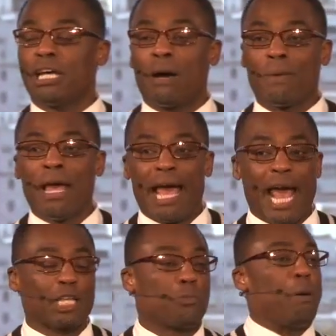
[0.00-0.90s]
up
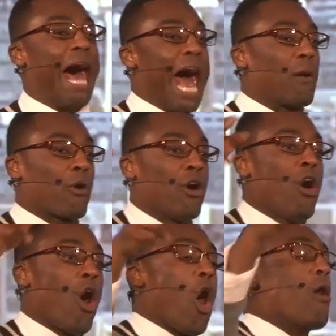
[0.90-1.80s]
as power
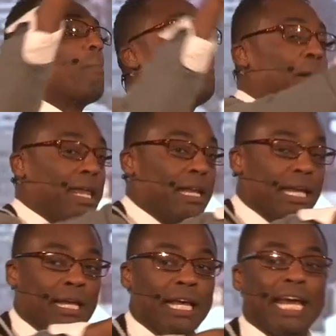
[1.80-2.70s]
or
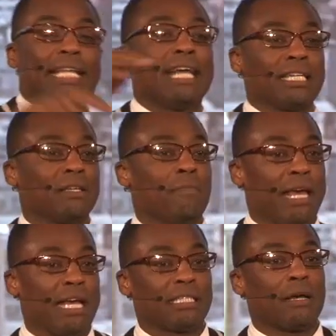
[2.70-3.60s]
ability. It doesn't
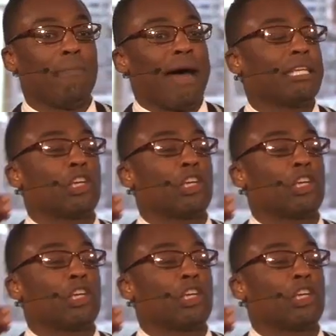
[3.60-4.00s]
mean somebody's